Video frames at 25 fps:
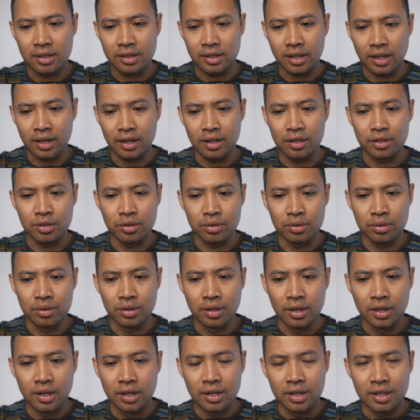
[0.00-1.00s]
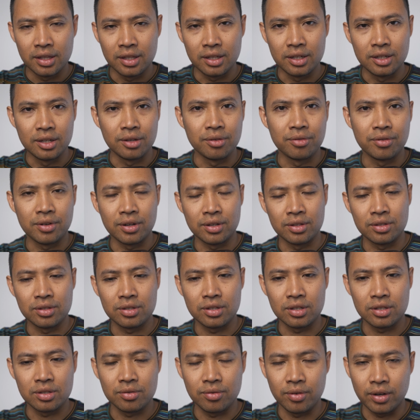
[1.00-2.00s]
tell you the
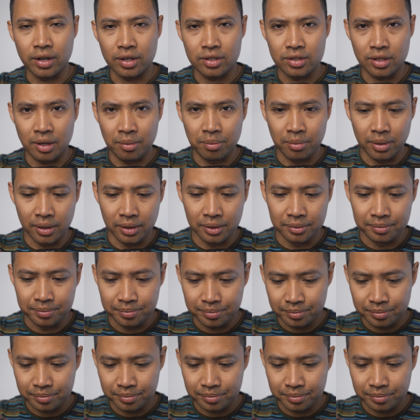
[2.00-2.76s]
differences. For example,